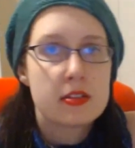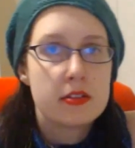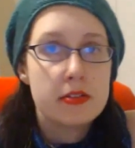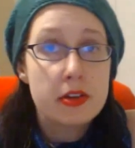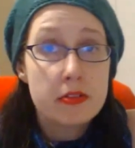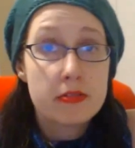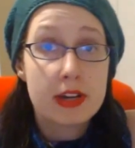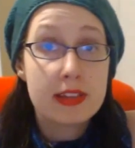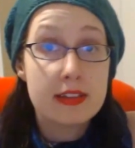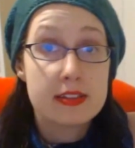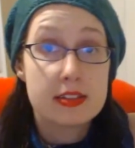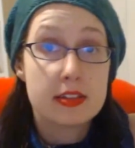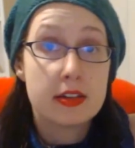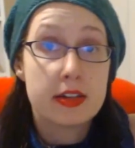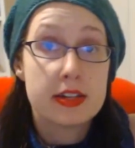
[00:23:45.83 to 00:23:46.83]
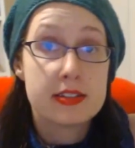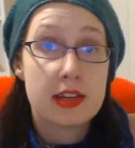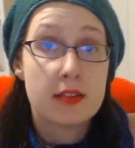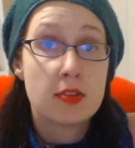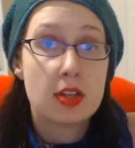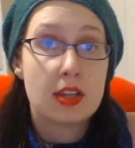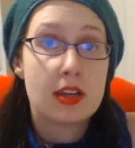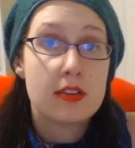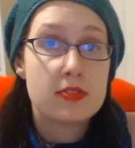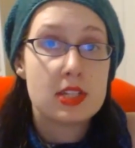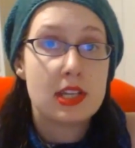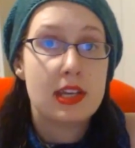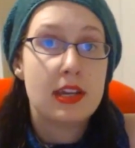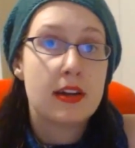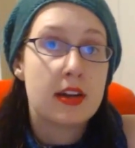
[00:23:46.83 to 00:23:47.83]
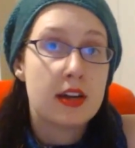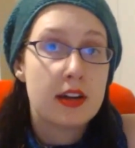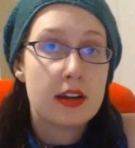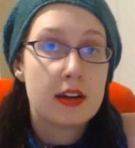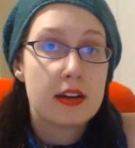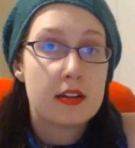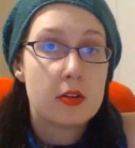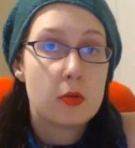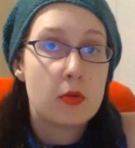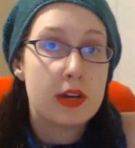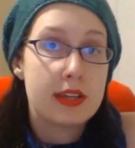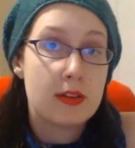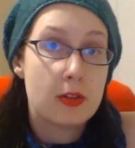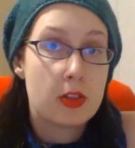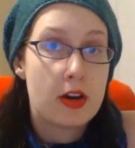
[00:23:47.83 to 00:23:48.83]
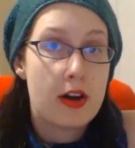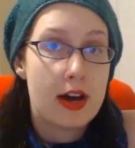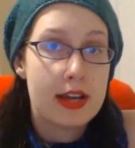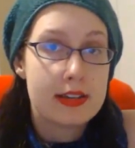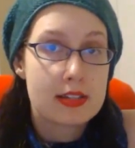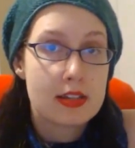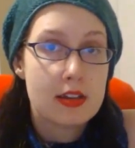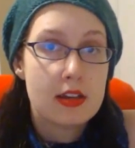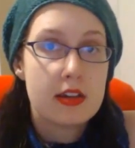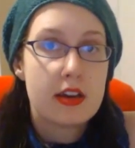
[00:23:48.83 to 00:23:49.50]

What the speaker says: So if you've read this series, I would love to hear what you thought,